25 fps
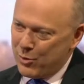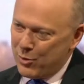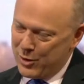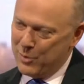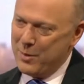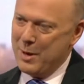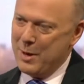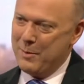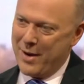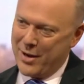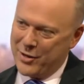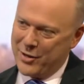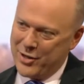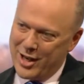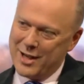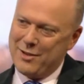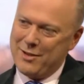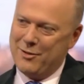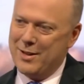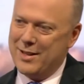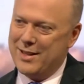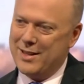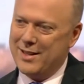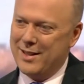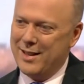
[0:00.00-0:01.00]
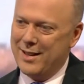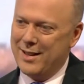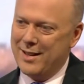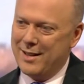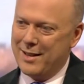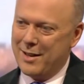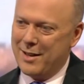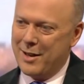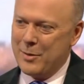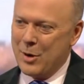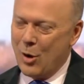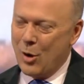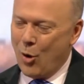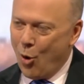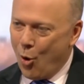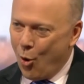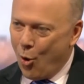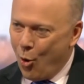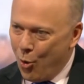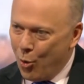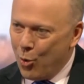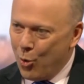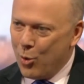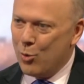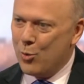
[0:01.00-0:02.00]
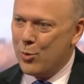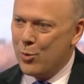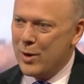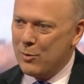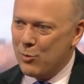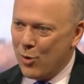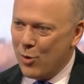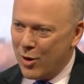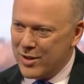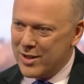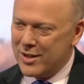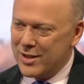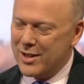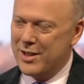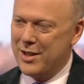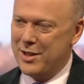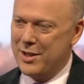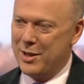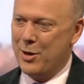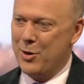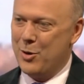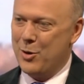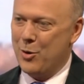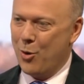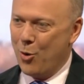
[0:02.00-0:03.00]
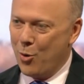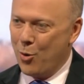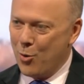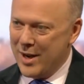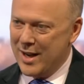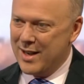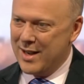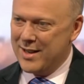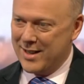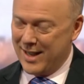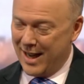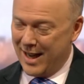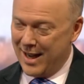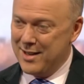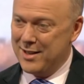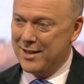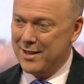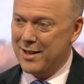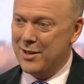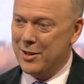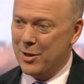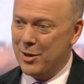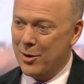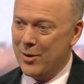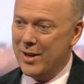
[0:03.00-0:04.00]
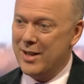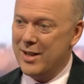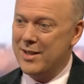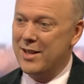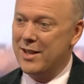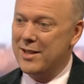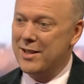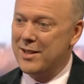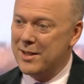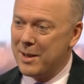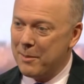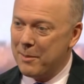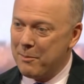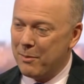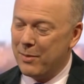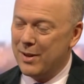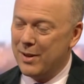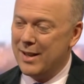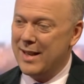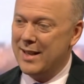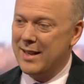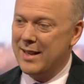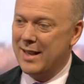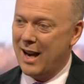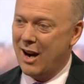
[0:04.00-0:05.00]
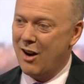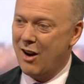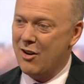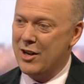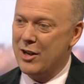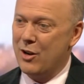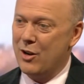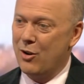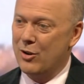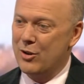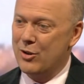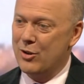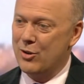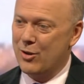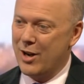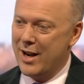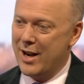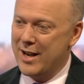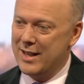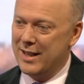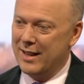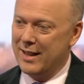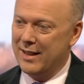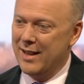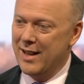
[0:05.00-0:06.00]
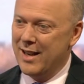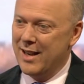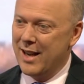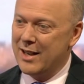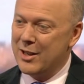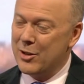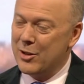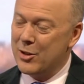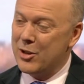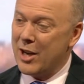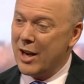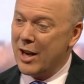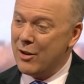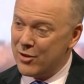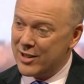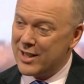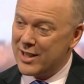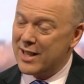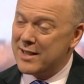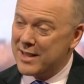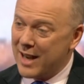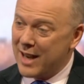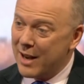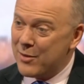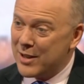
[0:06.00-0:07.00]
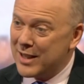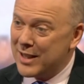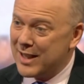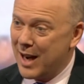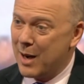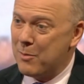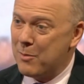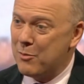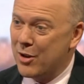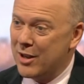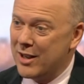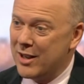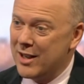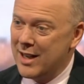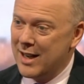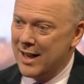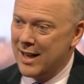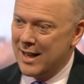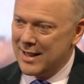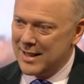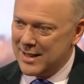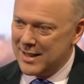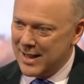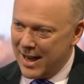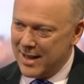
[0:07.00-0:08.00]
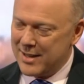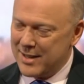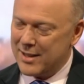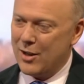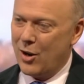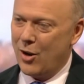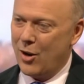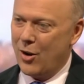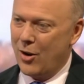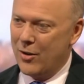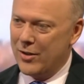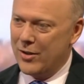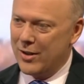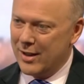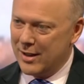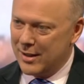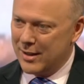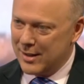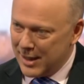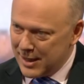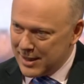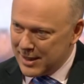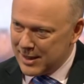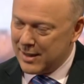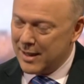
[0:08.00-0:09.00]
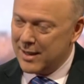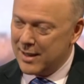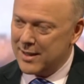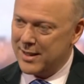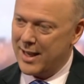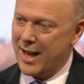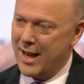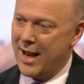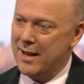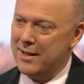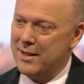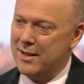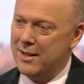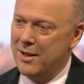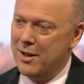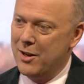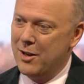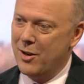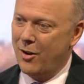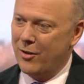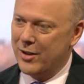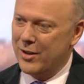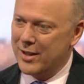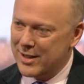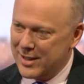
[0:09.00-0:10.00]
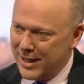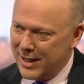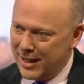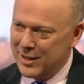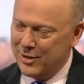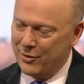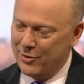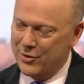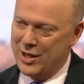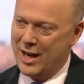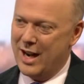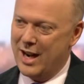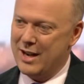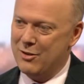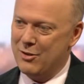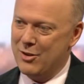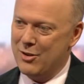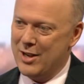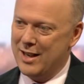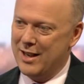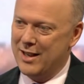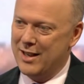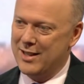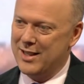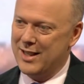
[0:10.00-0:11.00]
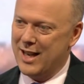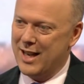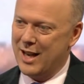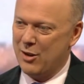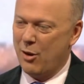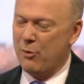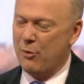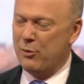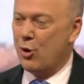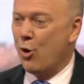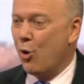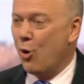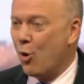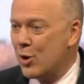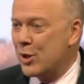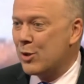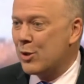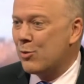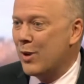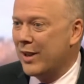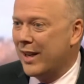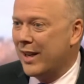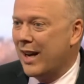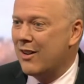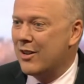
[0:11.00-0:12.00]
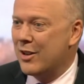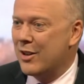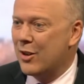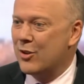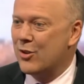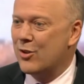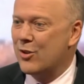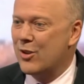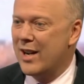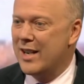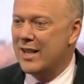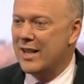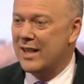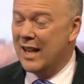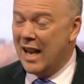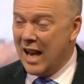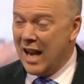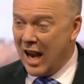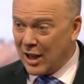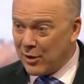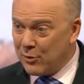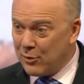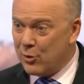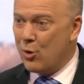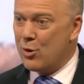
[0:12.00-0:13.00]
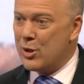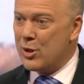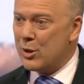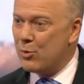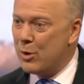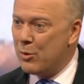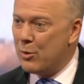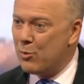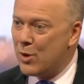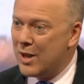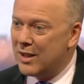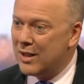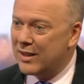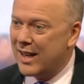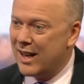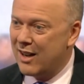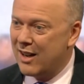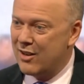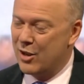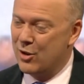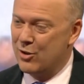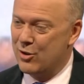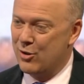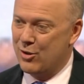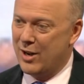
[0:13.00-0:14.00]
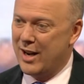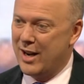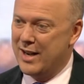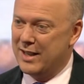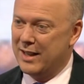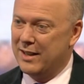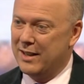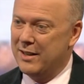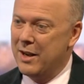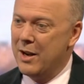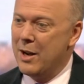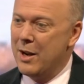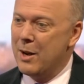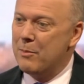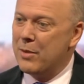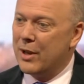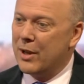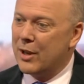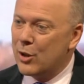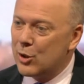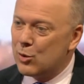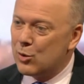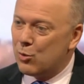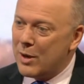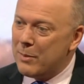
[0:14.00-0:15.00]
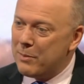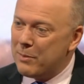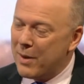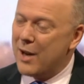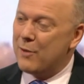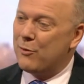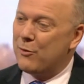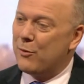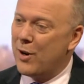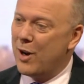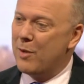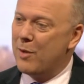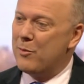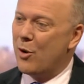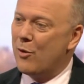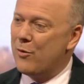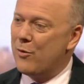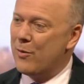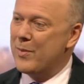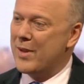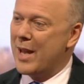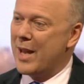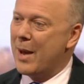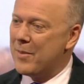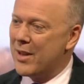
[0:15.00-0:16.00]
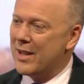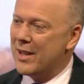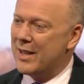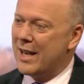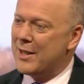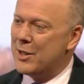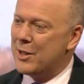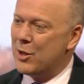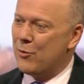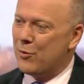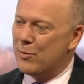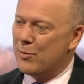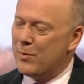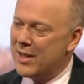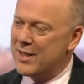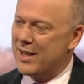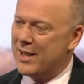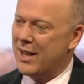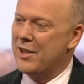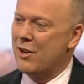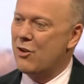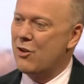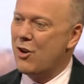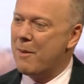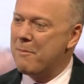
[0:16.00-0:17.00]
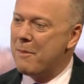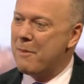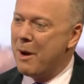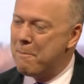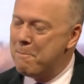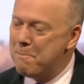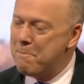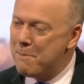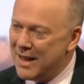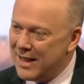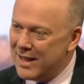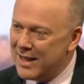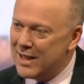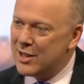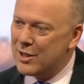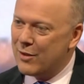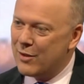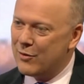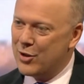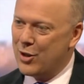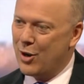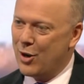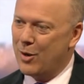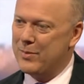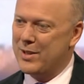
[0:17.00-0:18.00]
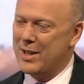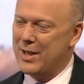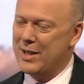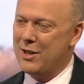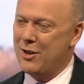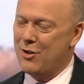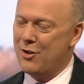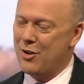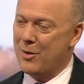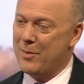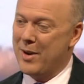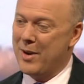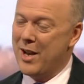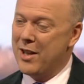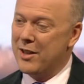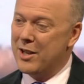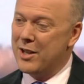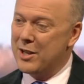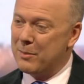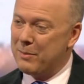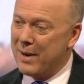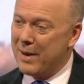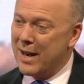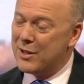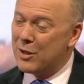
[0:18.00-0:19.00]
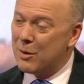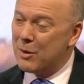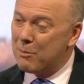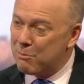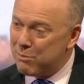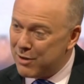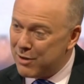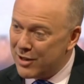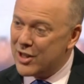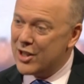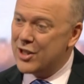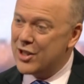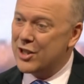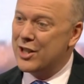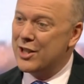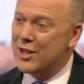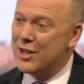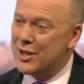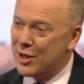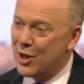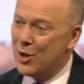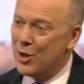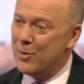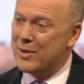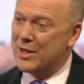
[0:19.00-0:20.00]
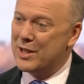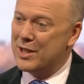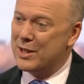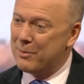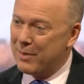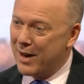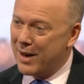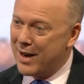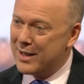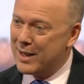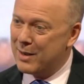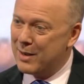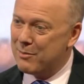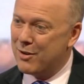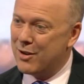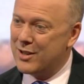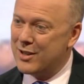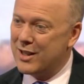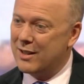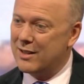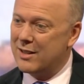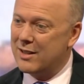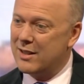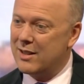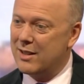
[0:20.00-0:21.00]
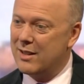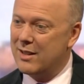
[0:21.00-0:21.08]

what you mean by generous. I mean, all we want to do, all we intend to do, is to simply carry on trading. And it is interesting, David Cameron sat on this set on the 6th of January and said, of course we'll carry on trading, and of course we will carry on trading, because we buy far more from them than they do from us, and there are millions of jobs in Europe that depend on British consumers to buy their products.